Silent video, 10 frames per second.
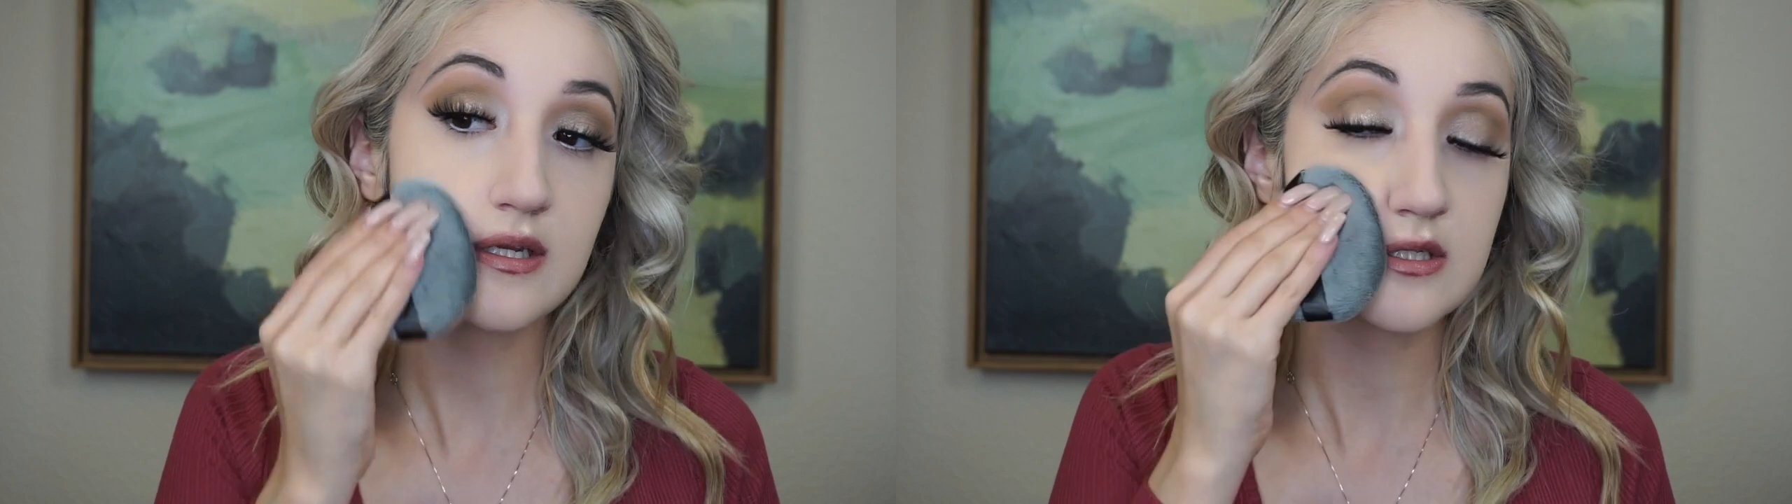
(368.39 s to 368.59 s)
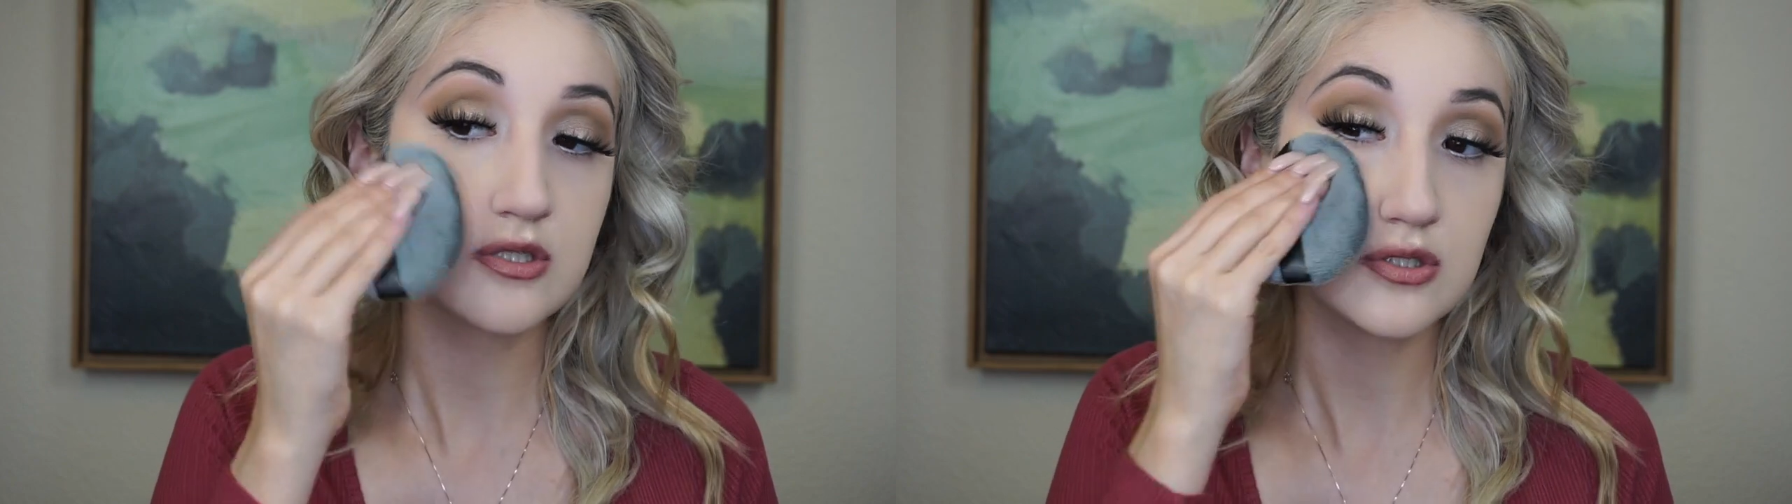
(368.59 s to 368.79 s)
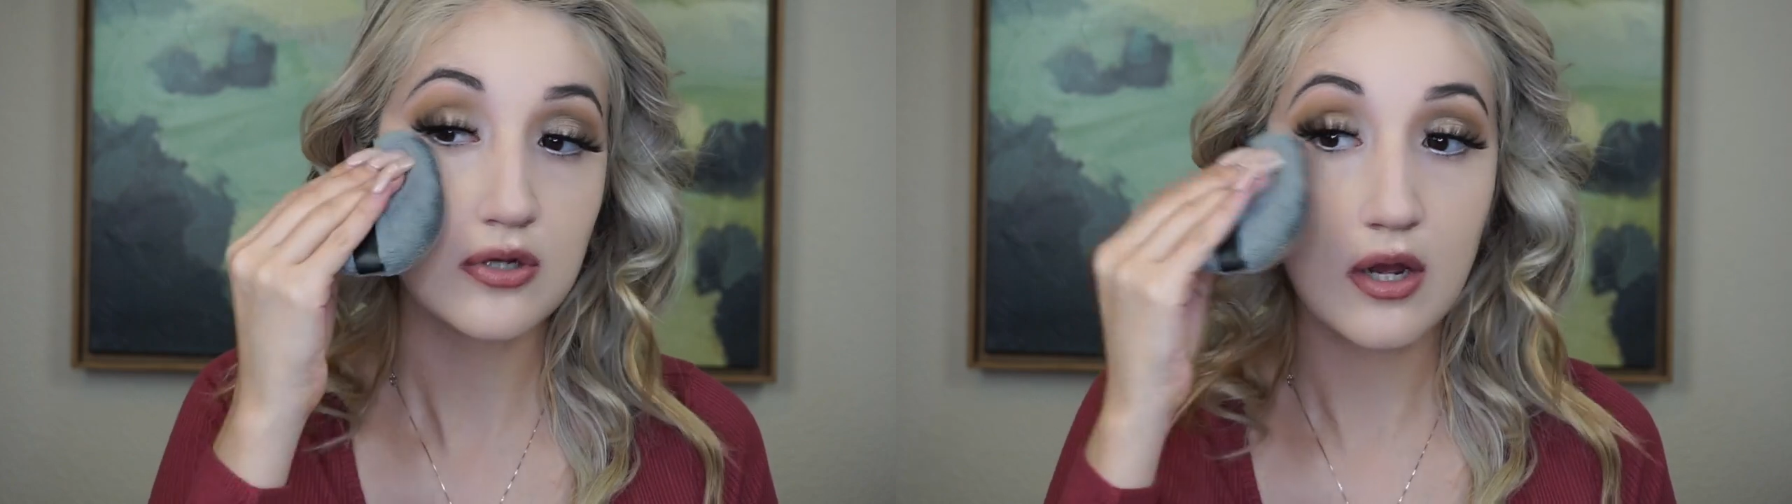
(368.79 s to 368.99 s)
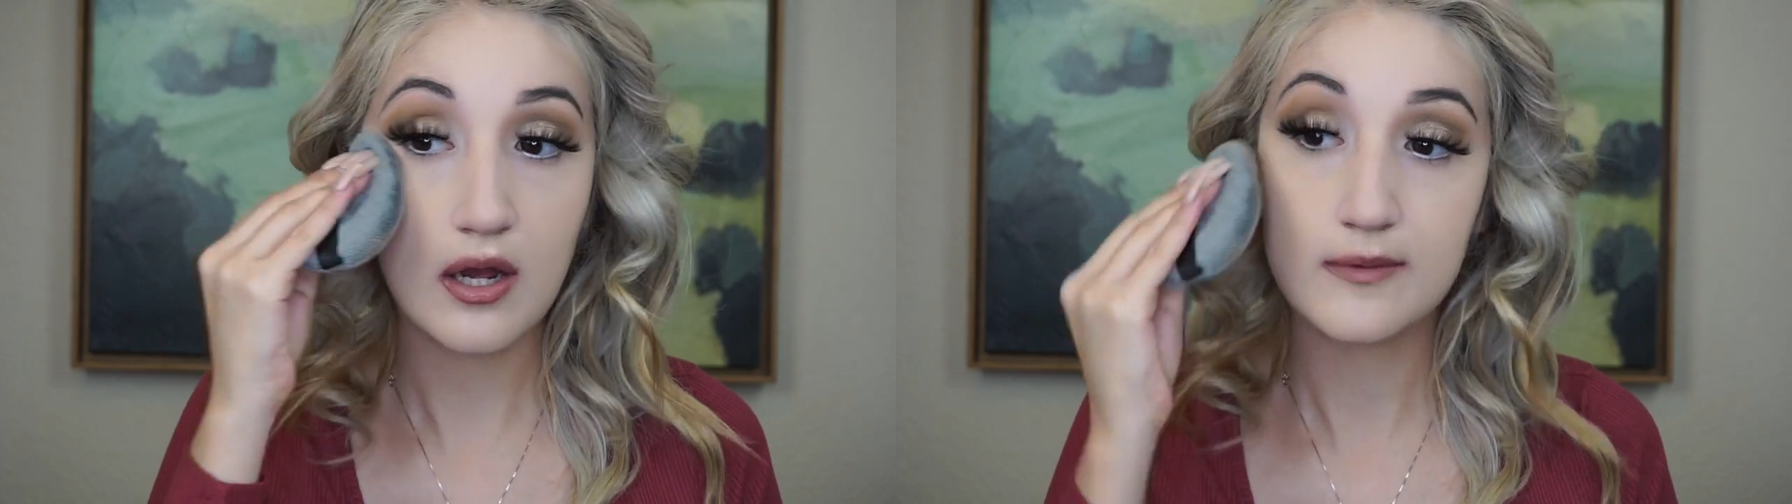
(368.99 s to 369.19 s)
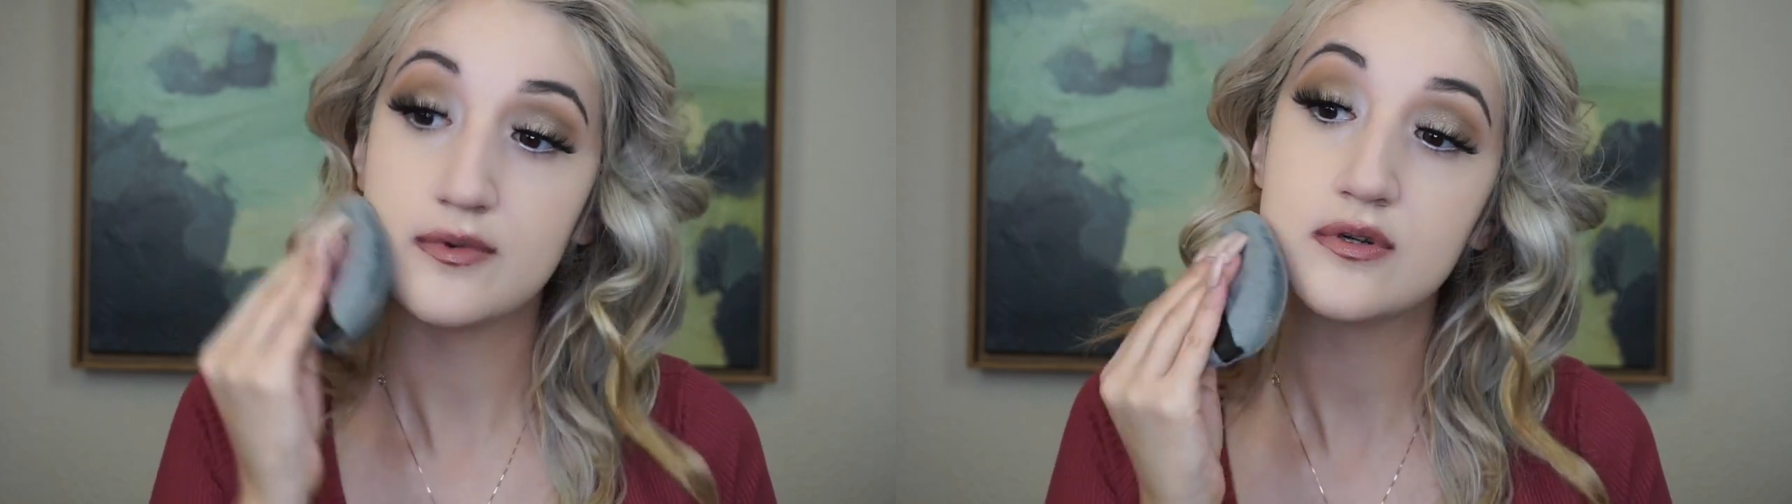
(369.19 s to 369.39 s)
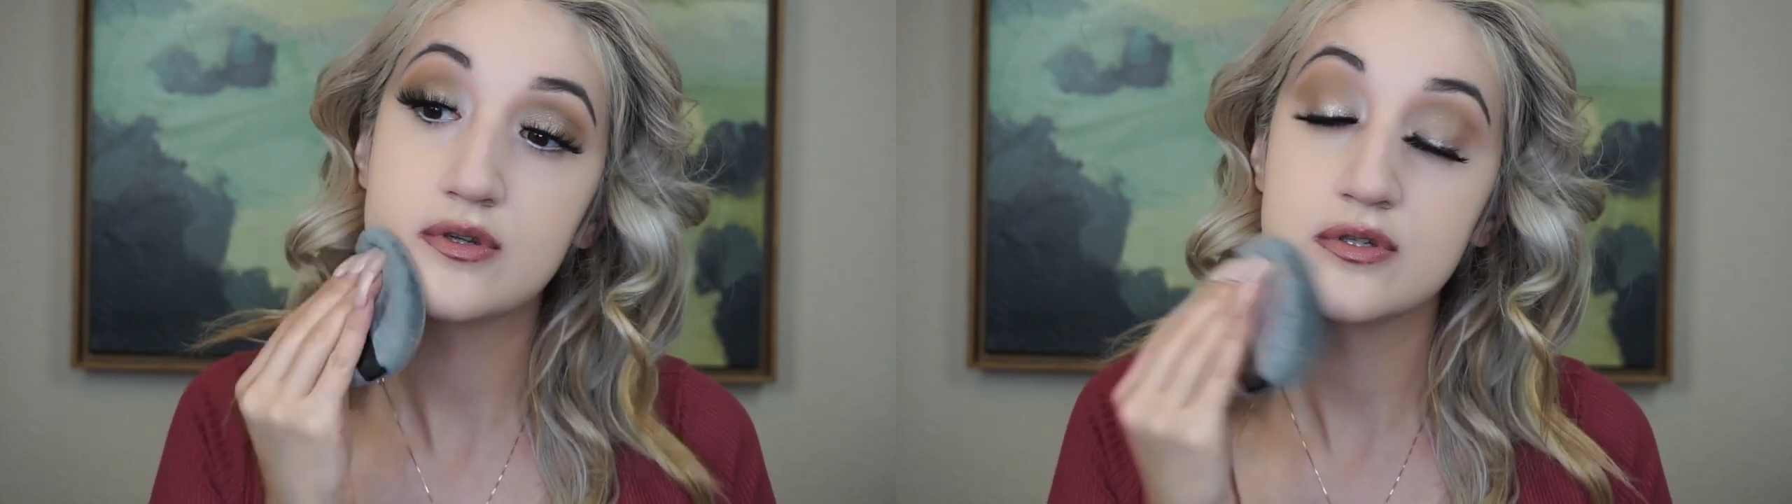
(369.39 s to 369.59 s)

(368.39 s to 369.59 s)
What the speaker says: its job,